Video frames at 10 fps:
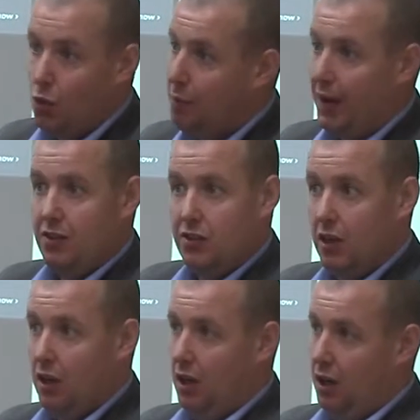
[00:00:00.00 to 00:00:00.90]
based
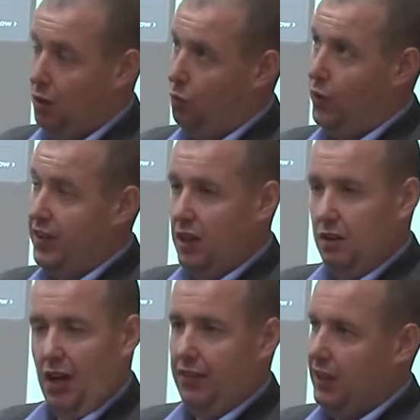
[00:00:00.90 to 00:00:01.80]
within,
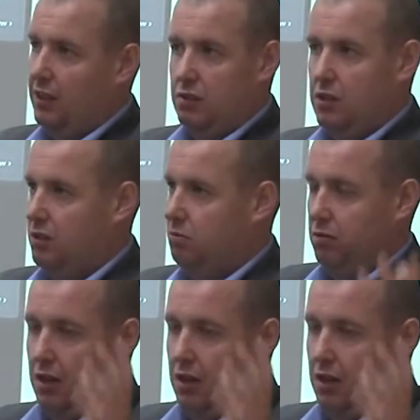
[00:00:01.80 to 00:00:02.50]
I think it's,